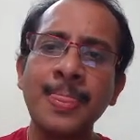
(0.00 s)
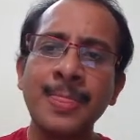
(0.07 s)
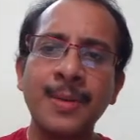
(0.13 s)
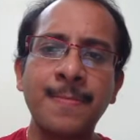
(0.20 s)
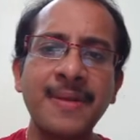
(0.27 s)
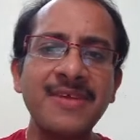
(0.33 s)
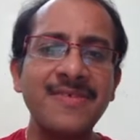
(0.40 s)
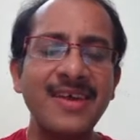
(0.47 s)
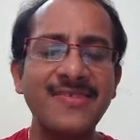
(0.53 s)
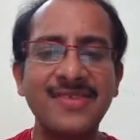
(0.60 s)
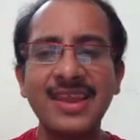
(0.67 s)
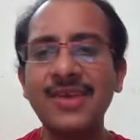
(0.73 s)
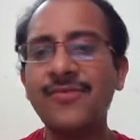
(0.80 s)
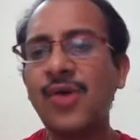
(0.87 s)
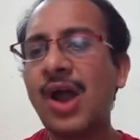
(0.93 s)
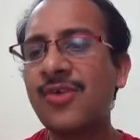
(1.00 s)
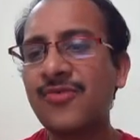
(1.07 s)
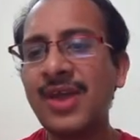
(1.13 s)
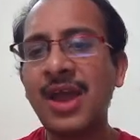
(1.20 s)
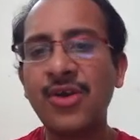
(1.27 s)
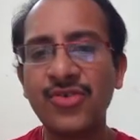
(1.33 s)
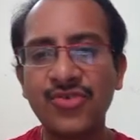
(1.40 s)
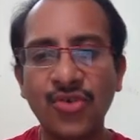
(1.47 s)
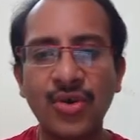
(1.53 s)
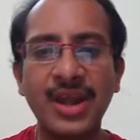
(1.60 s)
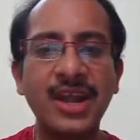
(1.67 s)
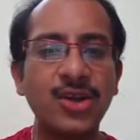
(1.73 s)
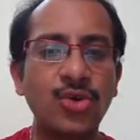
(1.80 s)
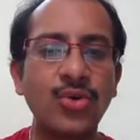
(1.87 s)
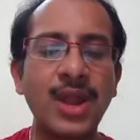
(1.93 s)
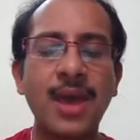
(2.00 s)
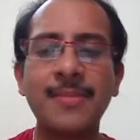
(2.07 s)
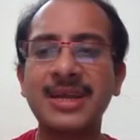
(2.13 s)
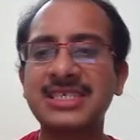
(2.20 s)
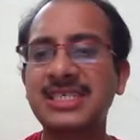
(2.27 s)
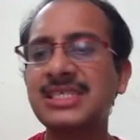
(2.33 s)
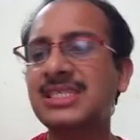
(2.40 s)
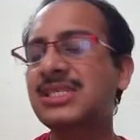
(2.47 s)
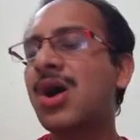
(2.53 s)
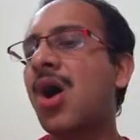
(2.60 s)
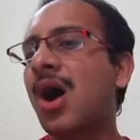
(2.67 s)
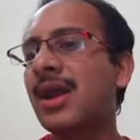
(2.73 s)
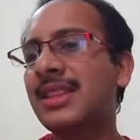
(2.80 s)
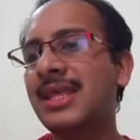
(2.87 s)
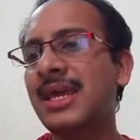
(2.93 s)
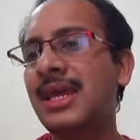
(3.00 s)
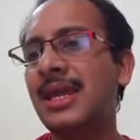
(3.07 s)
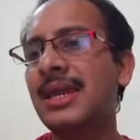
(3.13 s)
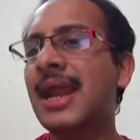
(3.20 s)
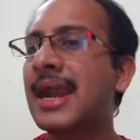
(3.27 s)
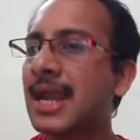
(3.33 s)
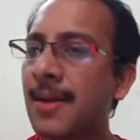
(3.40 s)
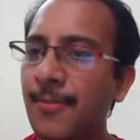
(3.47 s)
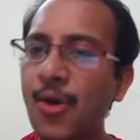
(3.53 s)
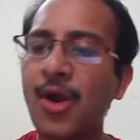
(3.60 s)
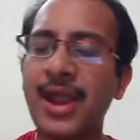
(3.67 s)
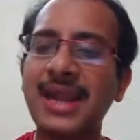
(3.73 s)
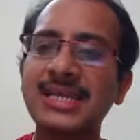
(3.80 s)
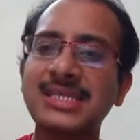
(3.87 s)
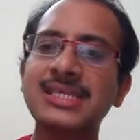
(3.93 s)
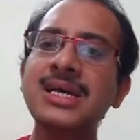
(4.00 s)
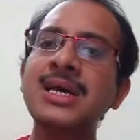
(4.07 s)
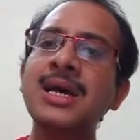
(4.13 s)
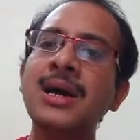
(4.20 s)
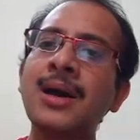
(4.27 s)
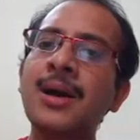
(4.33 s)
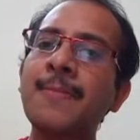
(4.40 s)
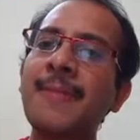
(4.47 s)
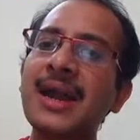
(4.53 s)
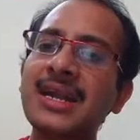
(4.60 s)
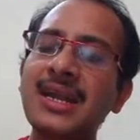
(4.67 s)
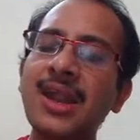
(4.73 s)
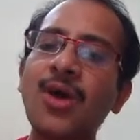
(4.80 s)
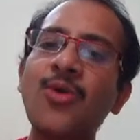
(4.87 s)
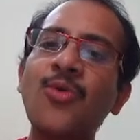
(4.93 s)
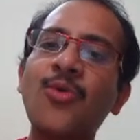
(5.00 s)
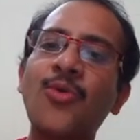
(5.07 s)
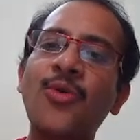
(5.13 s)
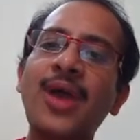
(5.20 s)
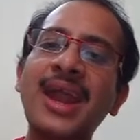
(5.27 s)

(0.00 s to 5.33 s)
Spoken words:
previously what we have shown in two dimensions are the data points, but now